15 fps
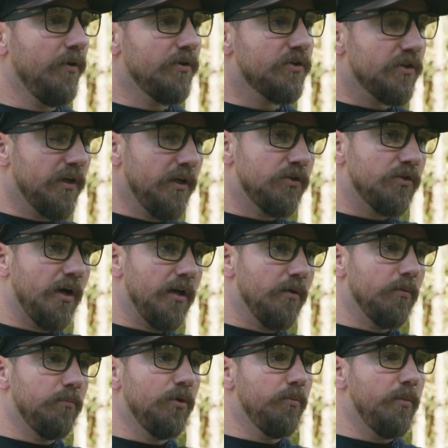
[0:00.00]
you're interested in training
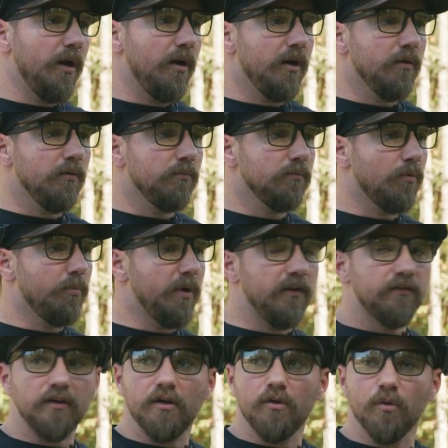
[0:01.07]
with Blue Bearing, we're
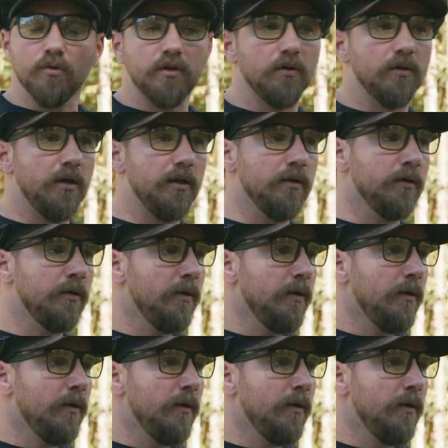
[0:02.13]
based out of North Carolina.